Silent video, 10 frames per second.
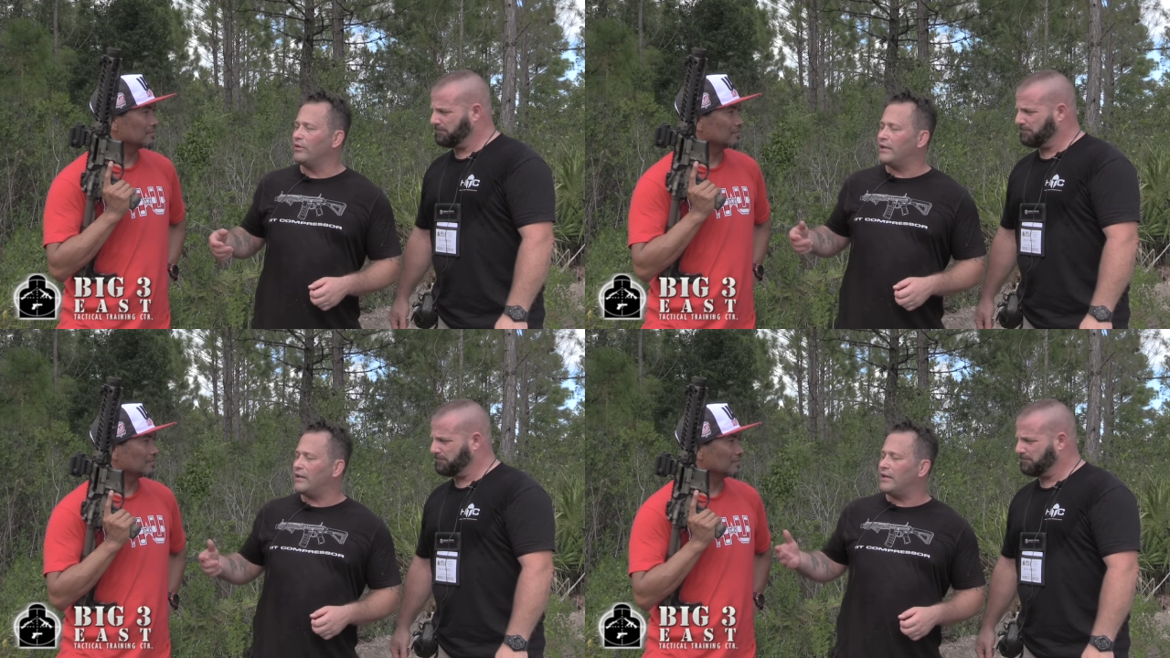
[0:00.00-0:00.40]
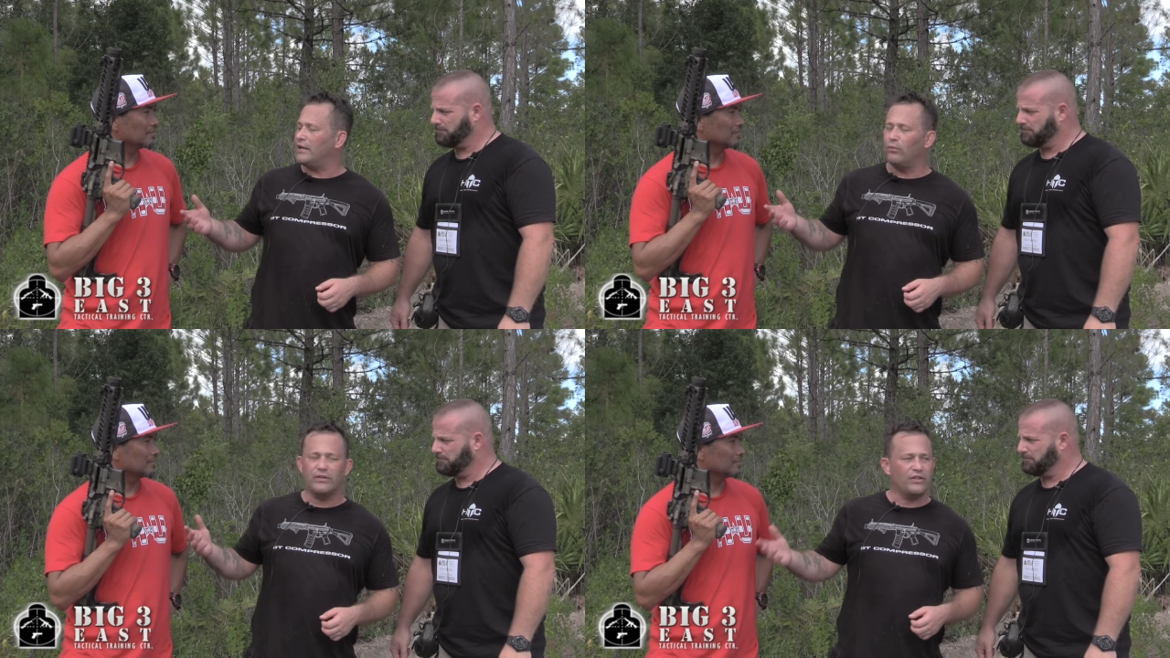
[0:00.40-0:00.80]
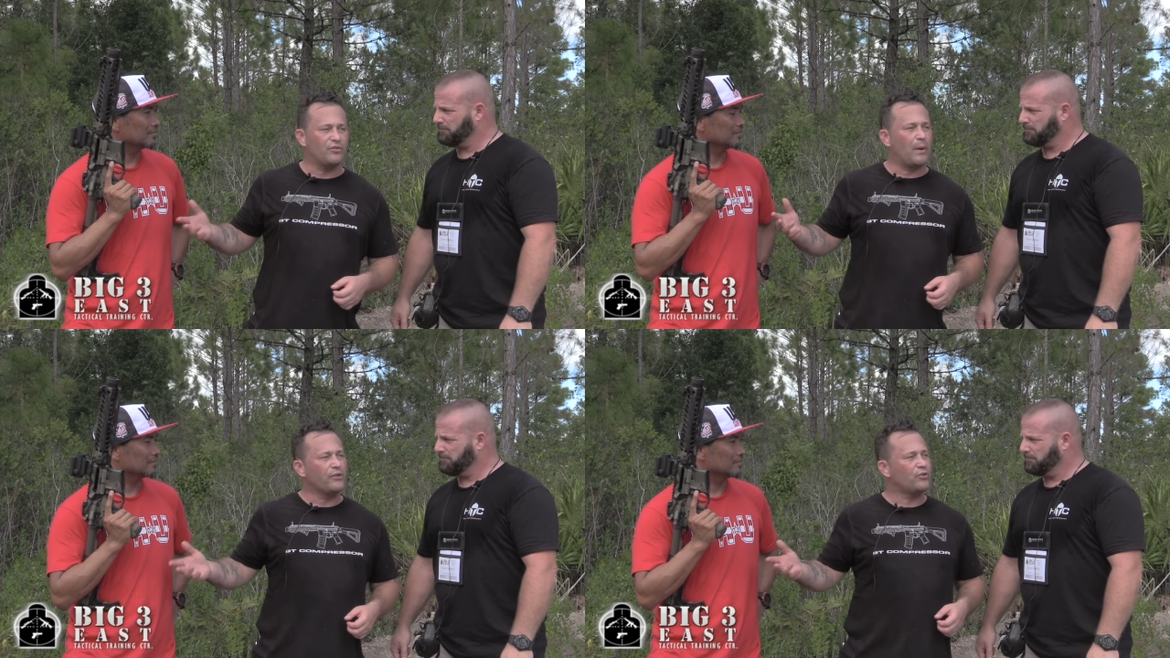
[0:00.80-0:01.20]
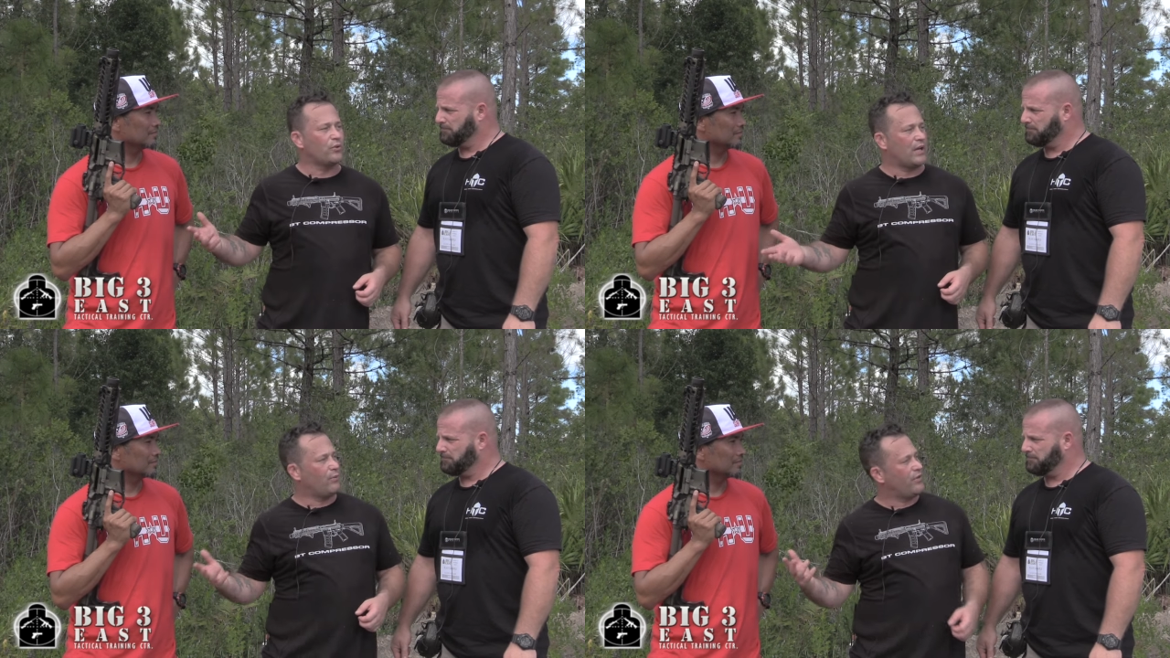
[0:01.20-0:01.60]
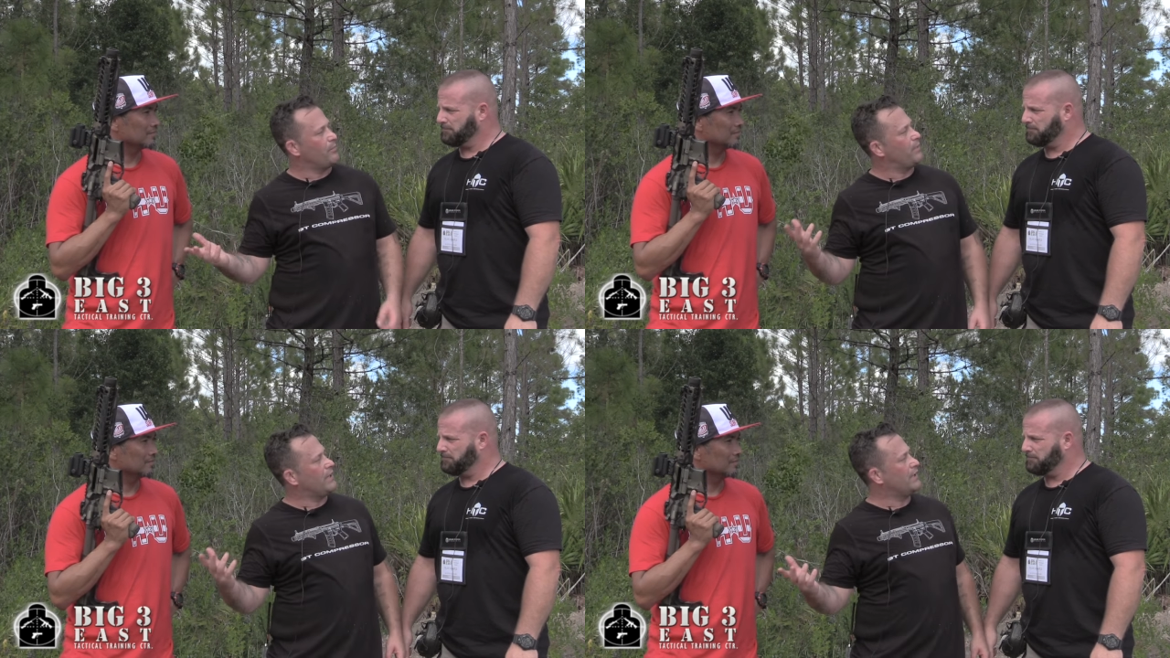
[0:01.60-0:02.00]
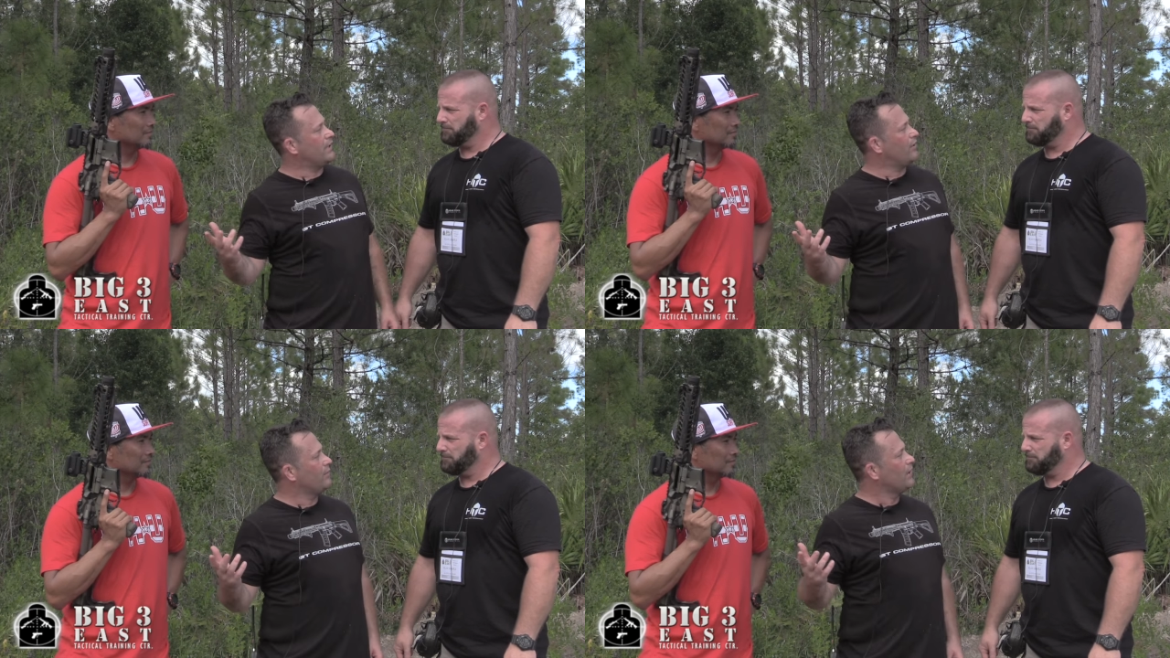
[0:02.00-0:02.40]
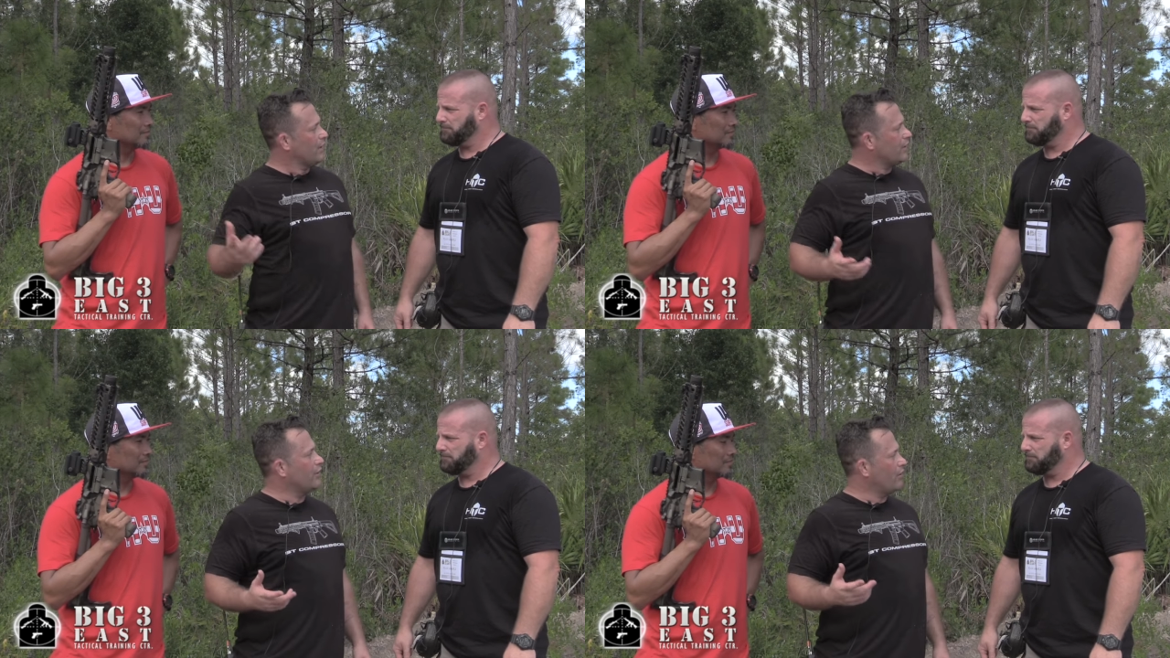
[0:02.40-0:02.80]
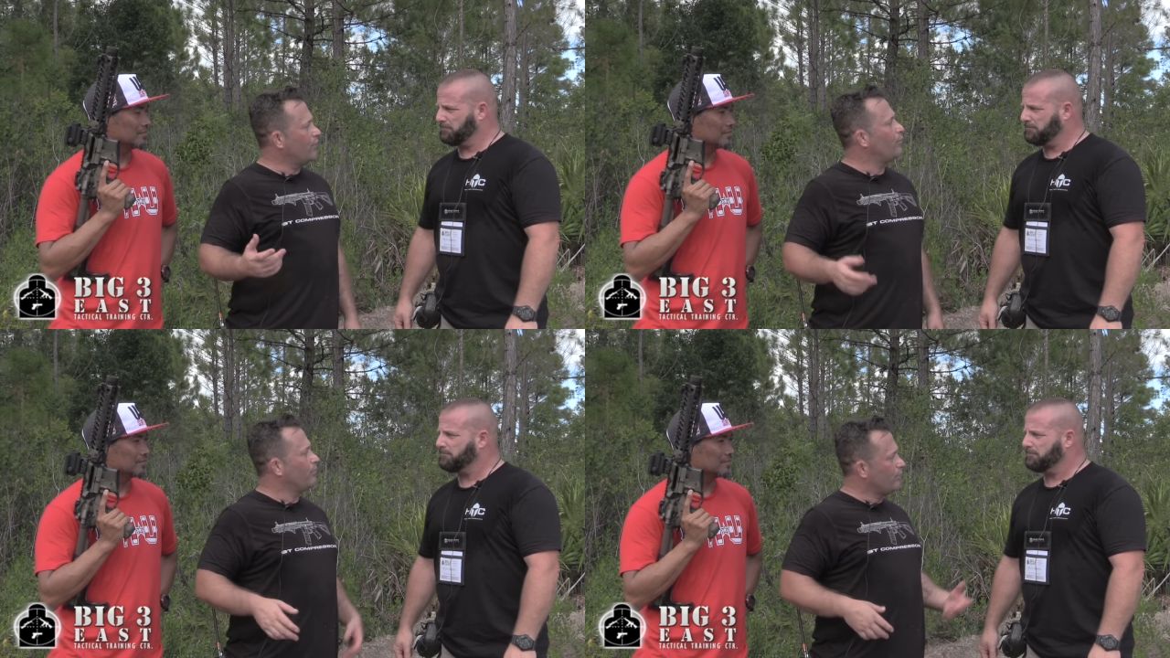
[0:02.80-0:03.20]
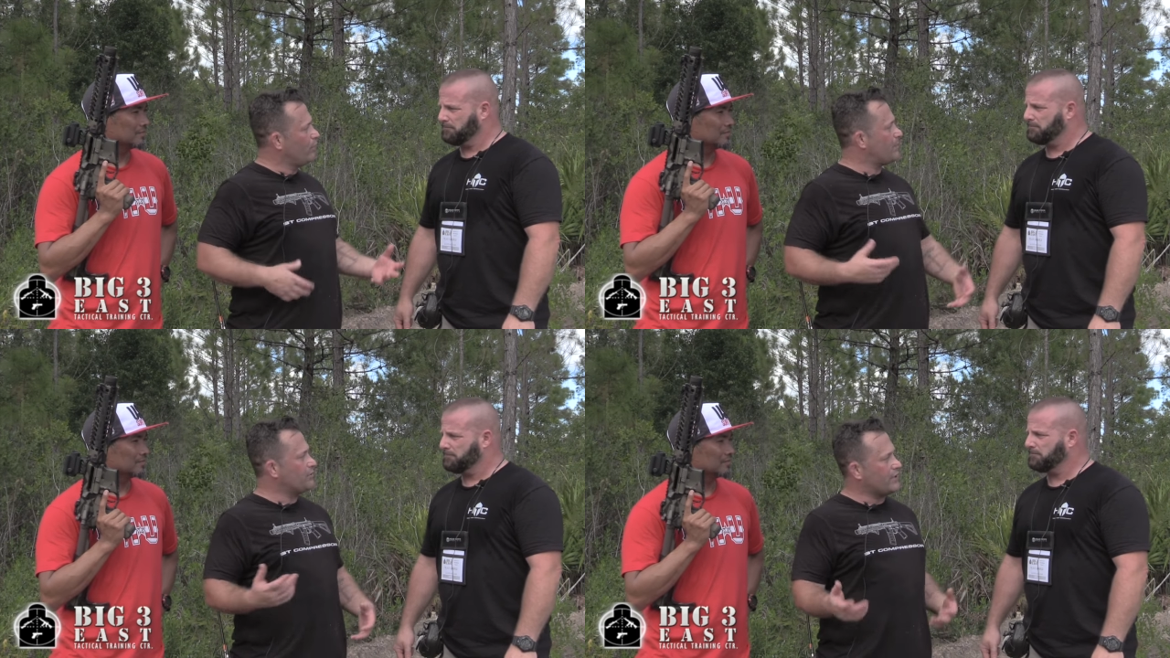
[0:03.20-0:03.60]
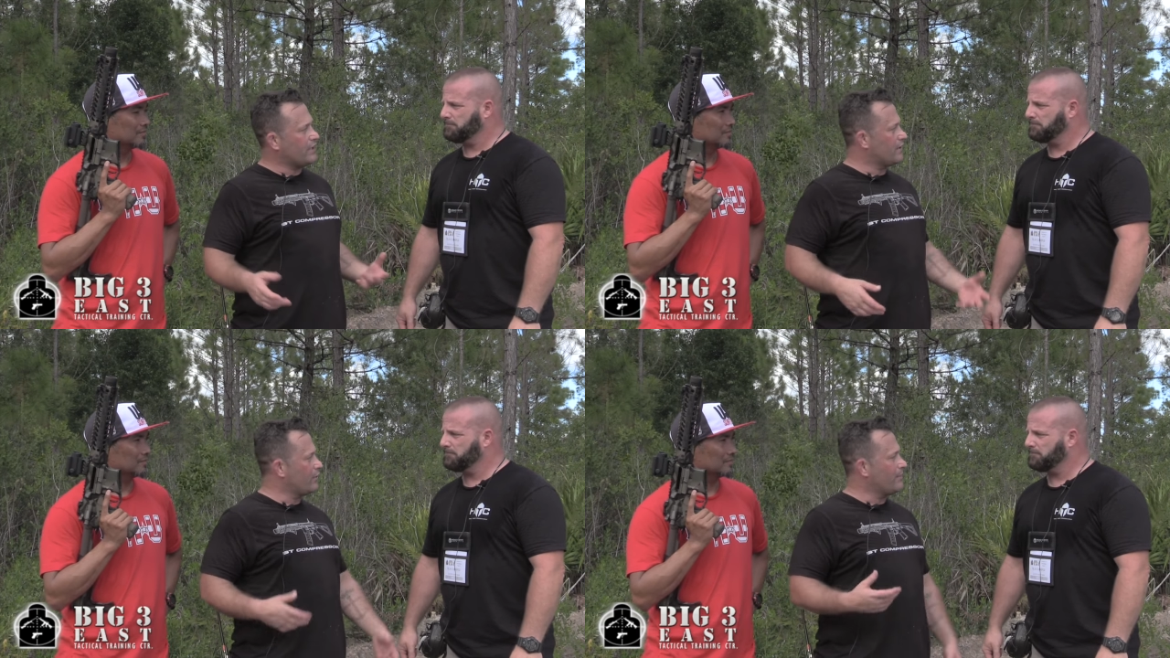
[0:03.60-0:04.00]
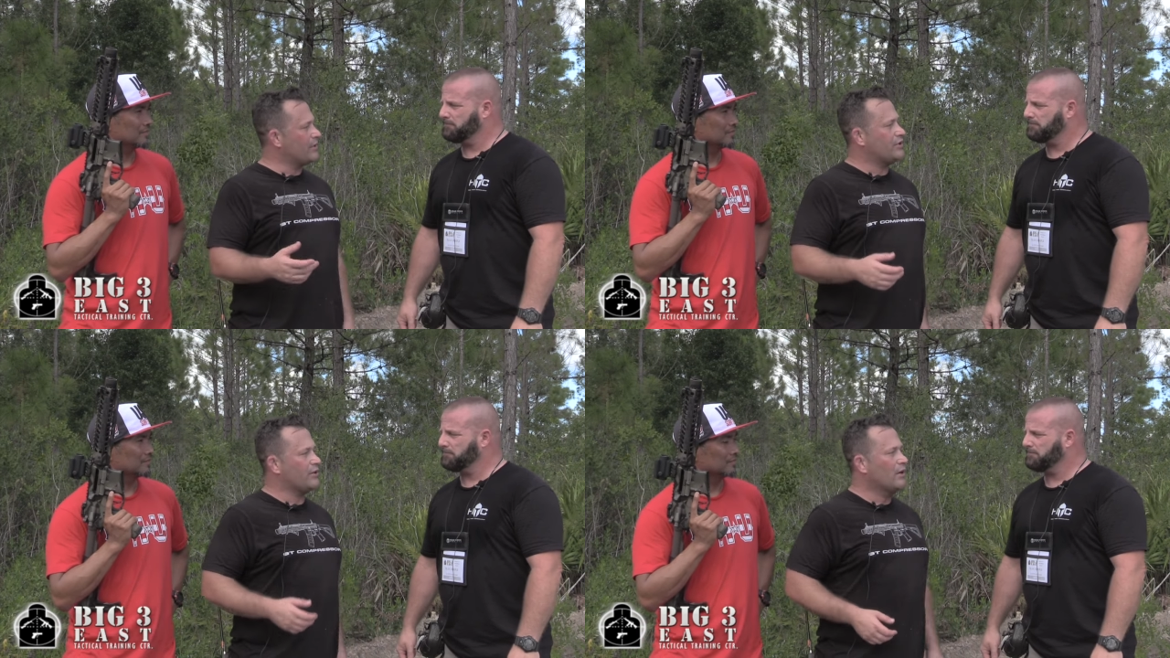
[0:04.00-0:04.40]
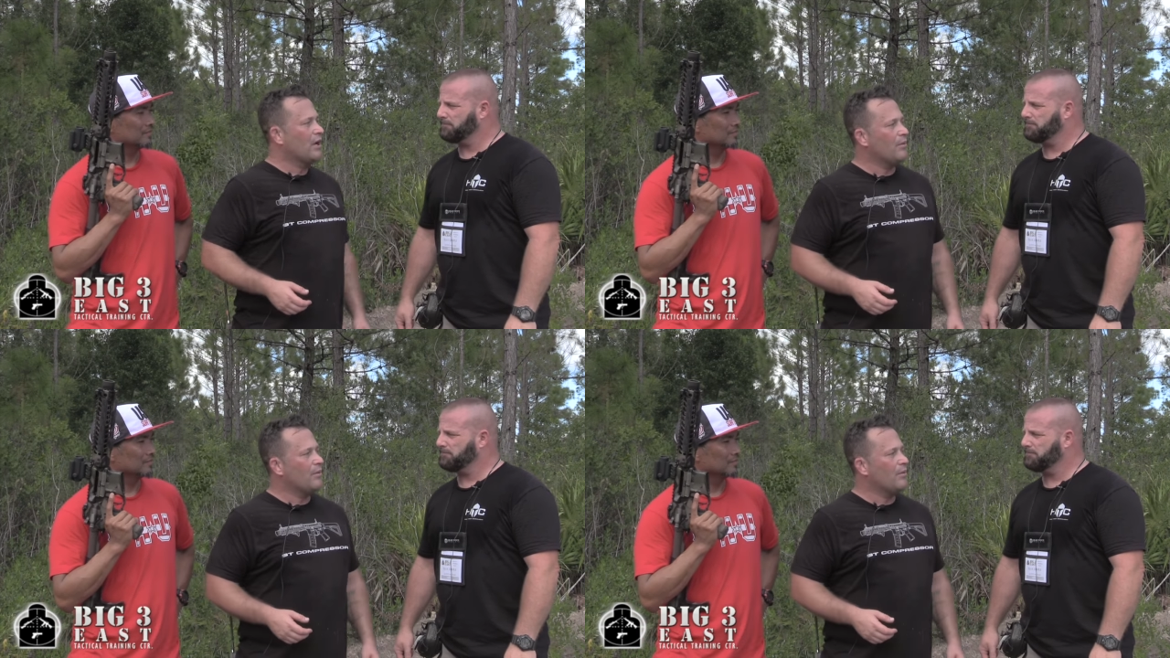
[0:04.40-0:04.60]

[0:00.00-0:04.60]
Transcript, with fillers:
Speaker 1: did was his sponsor okay with him being here, you know, representing their image here,